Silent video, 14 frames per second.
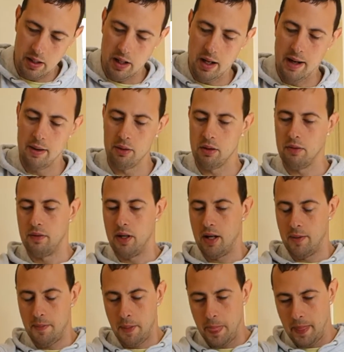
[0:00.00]
out of the
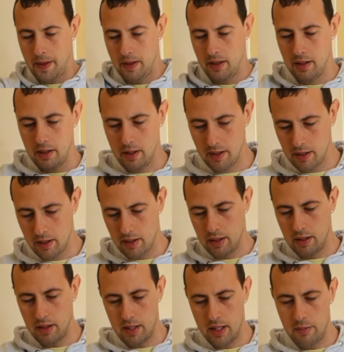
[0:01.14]

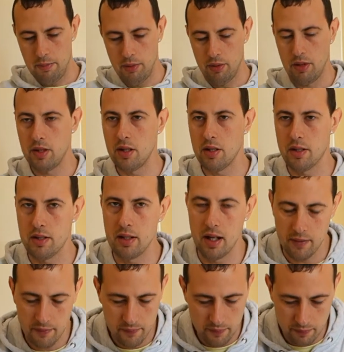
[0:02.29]
teapot, just the
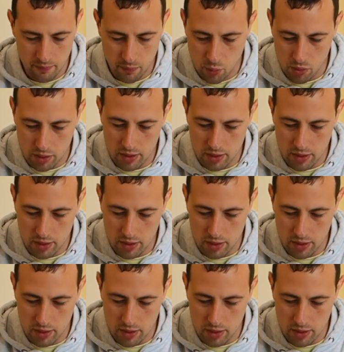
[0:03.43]
water